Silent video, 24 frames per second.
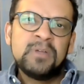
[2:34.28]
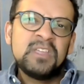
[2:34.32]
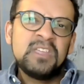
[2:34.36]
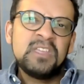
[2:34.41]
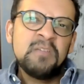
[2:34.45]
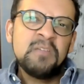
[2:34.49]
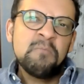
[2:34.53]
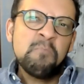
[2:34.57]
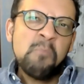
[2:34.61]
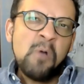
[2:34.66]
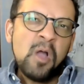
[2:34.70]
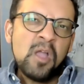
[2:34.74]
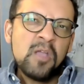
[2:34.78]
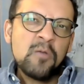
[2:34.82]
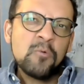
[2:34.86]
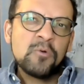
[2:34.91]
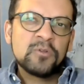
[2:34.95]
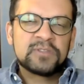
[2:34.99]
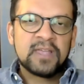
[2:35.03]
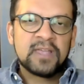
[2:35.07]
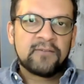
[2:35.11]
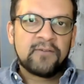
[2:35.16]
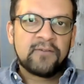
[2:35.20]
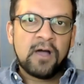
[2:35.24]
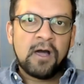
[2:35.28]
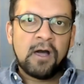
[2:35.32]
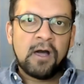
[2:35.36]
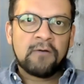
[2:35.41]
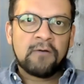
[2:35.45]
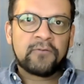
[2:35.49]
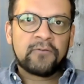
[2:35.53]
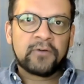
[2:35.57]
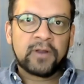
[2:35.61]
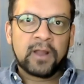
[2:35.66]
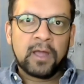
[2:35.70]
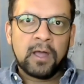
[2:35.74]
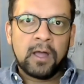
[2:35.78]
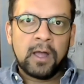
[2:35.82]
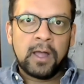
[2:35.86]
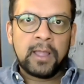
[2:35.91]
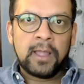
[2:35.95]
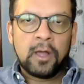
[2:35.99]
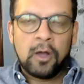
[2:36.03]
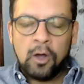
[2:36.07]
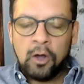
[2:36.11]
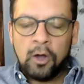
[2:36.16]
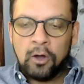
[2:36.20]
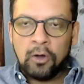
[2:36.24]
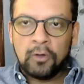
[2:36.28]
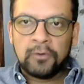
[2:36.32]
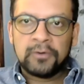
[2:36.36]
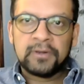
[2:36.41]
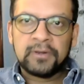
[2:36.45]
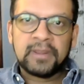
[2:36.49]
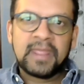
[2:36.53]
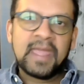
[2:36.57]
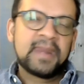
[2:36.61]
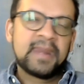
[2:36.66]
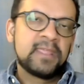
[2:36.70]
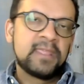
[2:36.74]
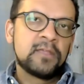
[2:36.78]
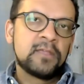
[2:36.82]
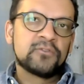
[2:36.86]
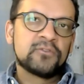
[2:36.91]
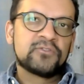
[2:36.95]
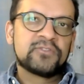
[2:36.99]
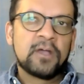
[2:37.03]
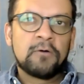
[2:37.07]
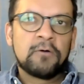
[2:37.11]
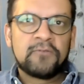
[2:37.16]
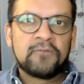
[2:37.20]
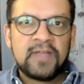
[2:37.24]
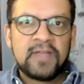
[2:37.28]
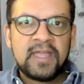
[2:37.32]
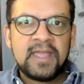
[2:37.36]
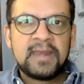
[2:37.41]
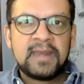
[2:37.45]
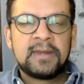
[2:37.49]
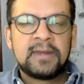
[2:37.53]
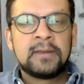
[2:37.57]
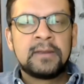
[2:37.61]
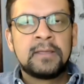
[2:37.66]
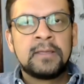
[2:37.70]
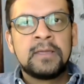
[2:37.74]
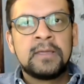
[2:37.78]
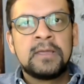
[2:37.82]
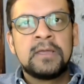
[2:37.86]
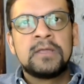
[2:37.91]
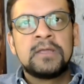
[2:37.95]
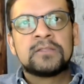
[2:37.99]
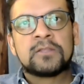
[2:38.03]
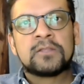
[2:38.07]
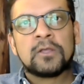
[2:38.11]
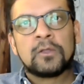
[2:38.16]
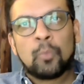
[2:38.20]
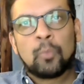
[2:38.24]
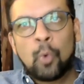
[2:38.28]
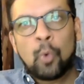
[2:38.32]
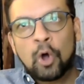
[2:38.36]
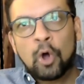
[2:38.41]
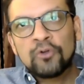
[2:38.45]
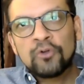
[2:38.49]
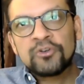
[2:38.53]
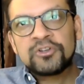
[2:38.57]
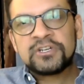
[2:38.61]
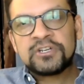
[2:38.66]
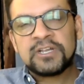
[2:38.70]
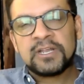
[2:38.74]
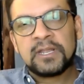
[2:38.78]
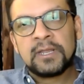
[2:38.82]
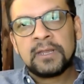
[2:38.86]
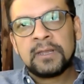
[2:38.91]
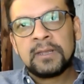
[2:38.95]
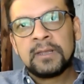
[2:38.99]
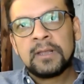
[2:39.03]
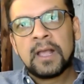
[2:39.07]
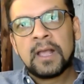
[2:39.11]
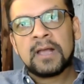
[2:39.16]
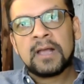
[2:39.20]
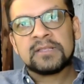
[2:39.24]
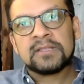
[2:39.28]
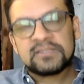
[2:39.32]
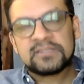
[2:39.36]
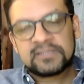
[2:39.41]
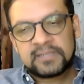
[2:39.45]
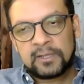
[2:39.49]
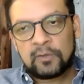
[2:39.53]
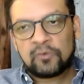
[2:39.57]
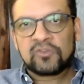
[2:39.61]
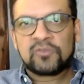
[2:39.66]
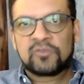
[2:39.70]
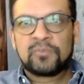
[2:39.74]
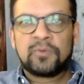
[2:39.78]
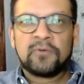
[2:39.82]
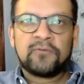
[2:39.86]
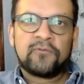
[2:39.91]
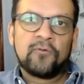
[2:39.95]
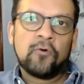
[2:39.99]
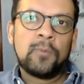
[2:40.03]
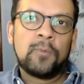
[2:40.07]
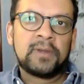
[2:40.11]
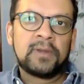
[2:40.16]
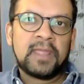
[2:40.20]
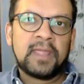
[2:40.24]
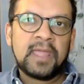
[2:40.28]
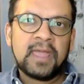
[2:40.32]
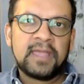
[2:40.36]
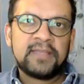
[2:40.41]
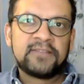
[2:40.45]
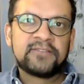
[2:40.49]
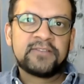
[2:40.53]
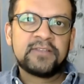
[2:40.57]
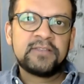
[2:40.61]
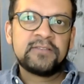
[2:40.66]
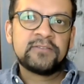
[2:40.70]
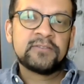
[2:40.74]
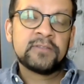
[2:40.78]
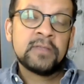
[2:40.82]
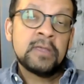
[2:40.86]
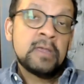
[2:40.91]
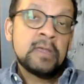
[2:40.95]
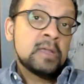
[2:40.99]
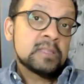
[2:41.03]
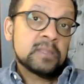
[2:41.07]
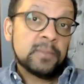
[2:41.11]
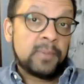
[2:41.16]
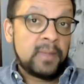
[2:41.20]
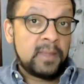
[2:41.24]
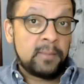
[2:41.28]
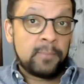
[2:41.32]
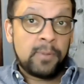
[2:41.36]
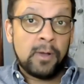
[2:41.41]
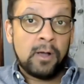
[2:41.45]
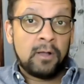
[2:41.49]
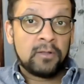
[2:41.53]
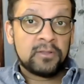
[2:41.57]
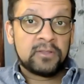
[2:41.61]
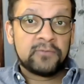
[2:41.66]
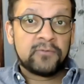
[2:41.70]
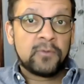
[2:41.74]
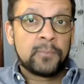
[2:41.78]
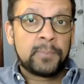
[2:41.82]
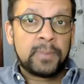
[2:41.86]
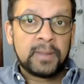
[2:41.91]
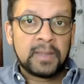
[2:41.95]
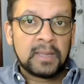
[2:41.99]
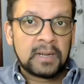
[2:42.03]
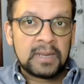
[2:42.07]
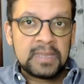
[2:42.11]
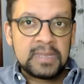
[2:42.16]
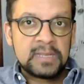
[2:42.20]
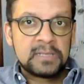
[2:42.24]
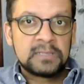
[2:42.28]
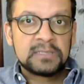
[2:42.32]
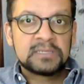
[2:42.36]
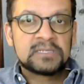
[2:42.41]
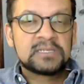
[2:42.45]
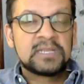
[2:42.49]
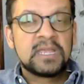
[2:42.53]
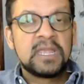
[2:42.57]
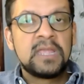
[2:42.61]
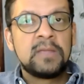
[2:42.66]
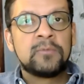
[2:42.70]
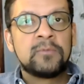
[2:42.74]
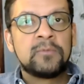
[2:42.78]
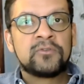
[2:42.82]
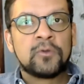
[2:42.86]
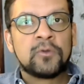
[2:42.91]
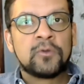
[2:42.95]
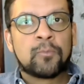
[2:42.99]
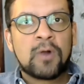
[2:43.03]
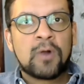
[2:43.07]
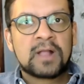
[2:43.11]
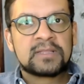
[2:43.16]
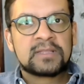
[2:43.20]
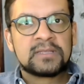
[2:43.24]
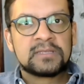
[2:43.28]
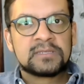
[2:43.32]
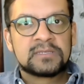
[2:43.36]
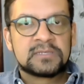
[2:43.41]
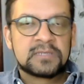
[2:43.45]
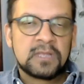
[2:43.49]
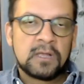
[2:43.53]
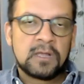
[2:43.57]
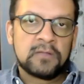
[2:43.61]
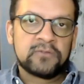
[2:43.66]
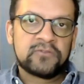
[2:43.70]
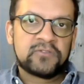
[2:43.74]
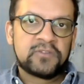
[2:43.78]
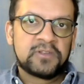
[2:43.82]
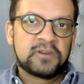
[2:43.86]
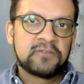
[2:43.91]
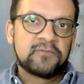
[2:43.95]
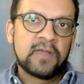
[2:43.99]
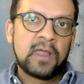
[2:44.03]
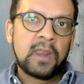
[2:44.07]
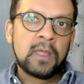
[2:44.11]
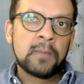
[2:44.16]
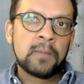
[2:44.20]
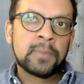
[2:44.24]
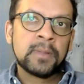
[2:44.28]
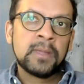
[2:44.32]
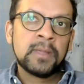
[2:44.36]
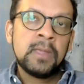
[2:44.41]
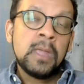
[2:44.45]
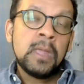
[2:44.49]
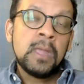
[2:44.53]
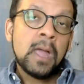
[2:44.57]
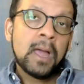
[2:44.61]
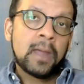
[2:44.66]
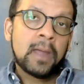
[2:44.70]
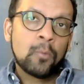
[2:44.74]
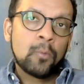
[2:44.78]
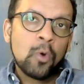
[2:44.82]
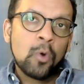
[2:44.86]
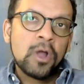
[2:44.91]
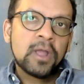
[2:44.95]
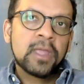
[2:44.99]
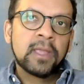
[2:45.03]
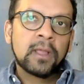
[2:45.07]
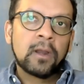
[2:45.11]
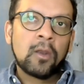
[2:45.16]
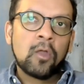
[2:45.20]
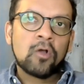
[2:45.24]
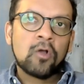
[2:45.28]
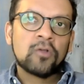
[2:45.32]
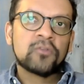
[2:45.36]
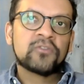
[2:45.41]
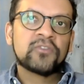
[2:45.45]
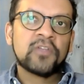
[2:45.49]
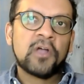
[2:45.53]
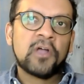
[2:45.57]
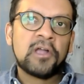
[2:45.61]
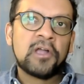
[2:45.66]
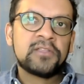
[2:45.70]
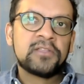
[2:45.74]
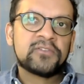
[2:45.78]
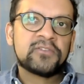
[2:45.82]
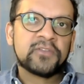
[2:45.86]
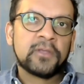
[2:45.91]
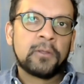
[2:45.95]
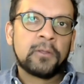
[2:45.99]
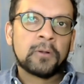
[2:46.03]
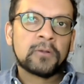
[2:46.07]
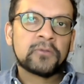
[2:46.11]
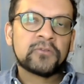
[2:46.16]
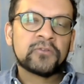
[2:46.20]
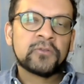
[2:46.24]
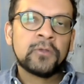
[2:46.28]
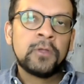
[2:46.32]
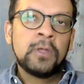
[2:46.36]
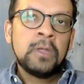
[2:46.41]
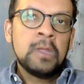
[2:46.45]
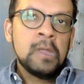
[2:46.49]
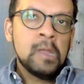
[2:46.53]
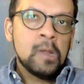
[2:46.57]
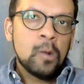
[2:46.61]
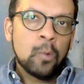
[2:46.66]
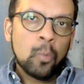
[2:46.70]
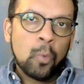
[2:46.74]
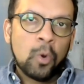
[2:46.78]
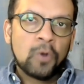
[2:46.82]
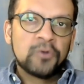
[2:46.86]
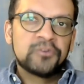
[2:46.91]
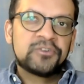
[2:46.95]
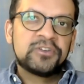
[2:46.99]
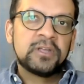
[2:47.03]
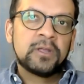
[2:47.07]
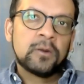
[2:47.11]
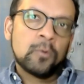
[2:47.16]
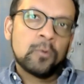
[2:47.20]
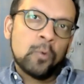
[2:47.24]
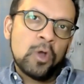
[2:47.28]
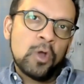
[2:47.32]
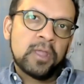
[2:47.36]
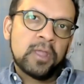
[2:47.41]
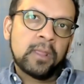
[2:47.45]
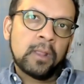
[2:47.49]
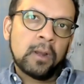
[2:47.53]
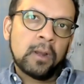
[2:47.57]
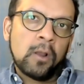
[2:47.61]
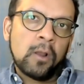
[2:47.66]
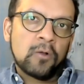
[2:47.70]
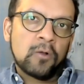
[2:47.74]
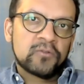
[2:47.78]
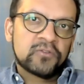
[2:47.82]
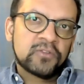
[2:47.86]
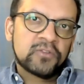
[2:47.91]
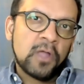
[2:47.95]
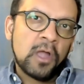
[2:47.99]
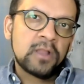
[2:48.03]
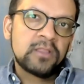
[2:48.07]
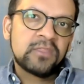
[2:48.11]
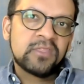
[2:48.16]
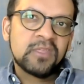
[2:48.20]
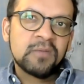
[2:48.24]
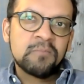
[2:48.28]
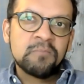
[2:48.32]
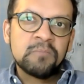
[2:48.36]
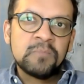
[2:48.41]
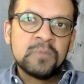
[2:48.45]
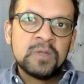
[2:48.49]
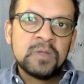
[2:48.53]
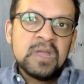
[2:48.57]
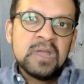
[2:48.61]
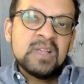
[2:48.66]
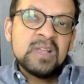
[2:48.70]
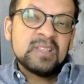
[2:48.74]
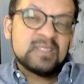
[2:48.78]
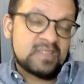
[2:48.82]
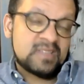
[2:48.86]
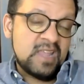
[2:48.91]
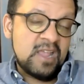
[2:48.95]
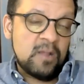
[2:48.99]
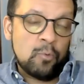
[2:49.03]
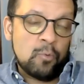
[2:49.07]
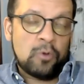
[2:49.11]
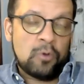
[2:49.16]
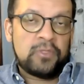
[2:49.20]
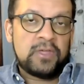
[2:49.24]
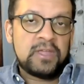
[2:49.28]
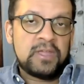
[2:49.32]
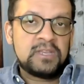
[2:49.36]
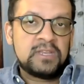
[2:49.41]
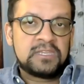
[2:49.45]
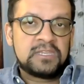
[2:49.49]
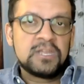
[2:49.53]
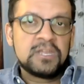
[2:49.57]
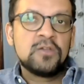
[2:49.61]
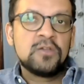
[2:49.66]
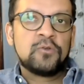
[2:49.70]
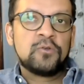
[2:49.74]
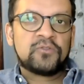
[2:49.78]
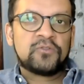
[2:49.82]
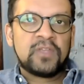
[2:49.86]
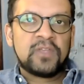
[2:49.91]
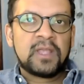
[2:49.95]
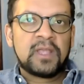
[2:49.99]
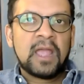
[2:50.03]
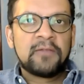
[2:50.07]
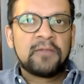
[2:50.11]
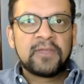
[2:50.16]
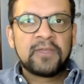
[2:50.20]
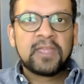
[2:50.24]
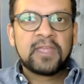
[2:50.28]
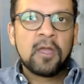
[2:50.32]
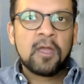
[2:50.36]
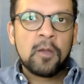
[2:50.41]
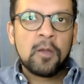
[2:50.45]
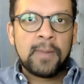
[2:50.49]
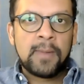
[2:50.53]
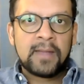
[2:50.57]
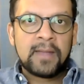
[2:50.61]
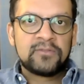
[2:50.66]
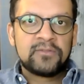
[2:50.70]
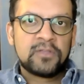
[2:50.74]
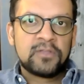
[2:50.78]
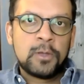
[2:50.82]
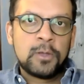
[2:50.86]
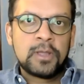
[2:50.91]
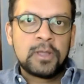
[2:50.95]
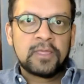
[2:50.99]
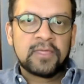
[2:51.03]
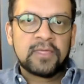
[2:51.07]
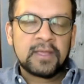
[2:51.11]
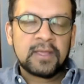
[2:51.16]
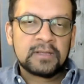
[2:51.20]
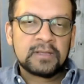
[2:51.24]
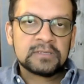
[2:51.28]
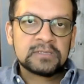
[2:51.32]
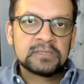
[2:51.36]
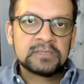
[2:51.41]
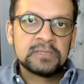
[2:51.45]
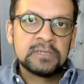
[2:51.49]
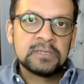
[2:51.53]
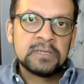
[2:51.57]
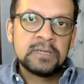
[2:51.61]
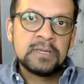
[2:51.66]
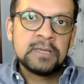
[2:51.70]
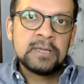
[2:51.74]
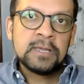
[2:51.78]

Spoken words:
but you might want to have half an eye on getting yourself in to watching silks perform in cases, to being part of a bigger legal team as your practice starts to develop, and working alongside silks, watching and working alongside them, seeing what they do, seeing how they go about doing things.